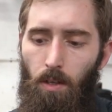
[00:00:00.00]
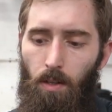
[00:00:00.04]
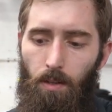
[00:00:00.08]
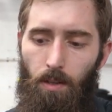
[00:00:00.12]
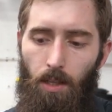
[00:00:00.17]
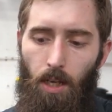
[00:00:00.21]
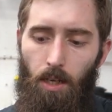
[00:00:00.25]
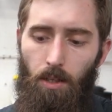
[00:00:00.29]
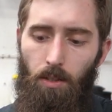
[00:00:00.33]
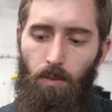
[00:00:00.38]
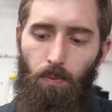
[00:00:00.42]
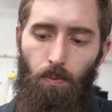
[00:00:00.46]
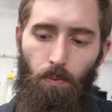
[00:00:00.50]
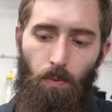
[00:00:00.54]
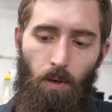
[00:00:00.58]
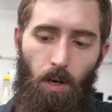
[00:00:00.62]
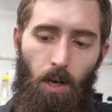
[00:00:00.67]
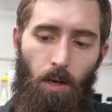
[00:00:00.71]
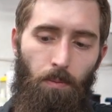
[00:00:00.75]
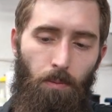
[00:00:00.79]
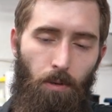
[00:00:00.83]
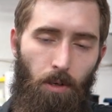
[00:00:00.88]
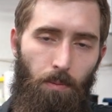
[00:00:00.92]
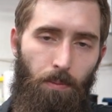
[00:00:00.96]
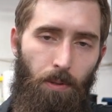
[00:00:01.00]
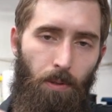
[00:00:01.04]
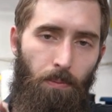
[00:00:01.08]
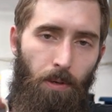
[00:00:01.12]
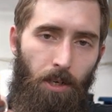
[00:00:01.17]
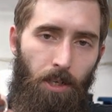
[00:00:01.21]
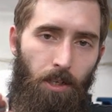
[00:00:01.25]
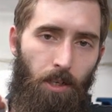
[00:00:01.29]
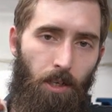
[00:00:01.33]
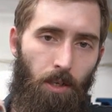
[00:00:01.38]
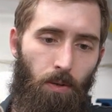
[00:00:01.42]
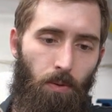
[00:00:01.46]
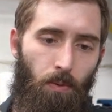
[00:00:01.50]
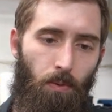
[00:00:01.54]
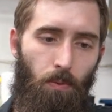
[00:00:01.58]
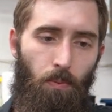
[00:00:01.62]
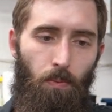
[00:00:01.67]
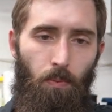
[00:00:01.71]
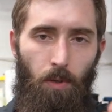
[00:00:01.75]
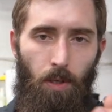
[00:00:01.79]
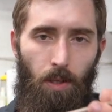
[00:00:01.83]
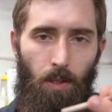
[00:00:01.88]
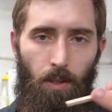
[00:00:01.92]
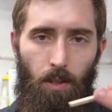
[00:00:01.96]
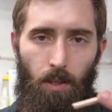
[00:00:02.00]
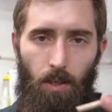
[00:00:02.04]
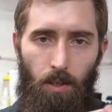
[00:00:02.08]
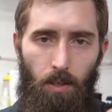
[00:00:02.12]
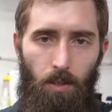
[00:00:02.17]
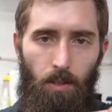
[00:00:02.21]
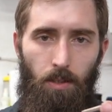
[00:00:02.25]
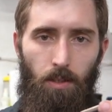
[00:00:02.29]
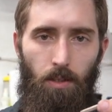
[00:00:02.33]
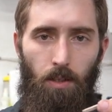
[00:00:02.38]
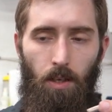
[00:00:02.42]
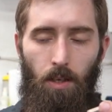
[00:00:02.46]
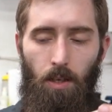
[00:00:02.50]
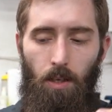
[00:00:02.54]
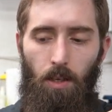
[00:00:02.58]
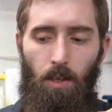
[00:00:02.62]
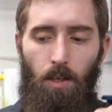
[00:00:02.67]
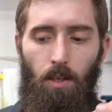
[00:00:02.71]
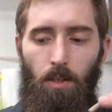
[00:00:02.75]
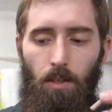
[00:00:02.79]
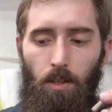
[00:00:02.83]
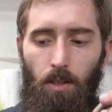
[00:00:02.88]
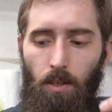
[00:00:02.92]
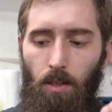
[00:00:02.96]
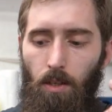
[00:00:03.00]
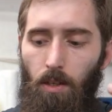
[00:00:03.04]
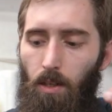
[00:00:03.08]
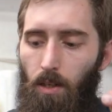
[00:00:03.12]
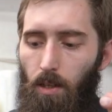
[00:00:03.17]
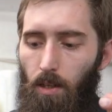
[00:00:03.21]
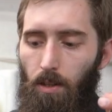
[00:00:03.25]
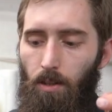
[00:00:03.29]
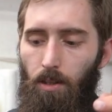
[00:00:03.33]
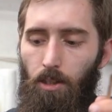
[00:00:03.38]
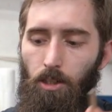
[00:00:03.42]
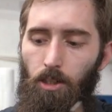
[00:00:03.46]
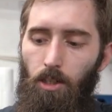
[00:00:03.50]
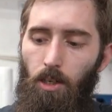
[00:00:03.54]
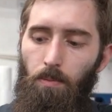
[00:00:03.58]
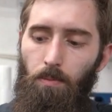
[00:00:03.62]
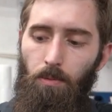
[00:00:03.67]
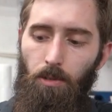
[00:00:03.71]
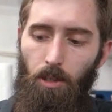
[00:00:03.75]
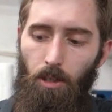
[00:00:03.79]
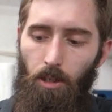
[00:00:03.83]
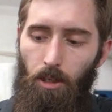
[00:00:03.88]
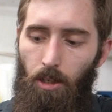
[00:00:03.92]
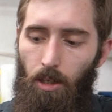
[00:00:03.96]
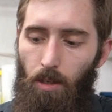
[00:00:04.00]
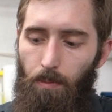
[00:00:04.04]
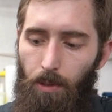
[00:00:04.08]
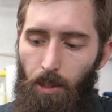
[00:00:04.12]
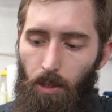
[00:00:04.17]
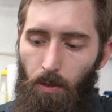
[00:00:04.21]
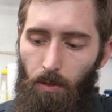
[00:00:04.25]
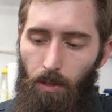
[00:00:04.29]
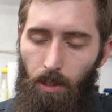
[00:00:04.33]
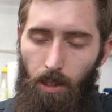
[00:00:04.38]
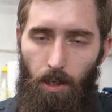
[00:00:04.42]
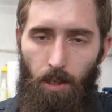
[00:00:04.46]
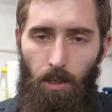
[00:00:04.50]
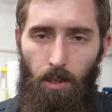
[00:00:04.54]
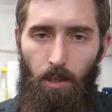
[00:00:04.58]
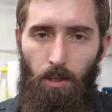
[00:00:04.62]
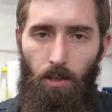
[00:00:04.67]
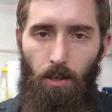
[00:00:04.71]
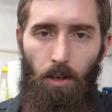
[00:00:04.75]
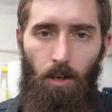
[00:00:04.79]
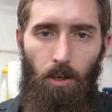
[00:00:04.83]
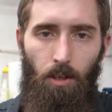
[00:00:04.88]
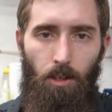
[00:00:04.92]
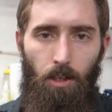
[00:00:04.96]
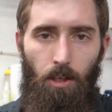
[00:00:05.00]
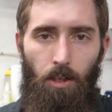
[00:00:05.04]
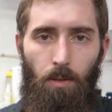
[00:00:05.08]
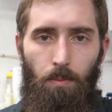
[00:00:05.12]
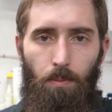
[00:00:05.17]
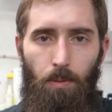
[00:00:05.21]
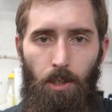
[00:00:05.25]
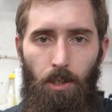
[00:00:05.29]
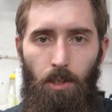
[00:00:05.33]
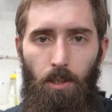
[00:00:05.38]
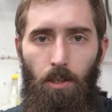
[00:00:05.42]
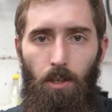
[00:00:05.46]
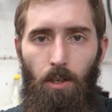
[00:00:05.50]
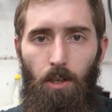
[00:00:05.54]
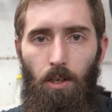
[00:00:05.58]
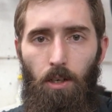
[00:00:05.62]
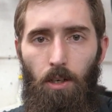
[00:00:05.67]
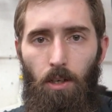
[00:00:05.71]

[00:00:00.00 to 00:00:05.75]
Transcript: that's what I'm going to be making with this. And the gems that are going to be going in it are going to be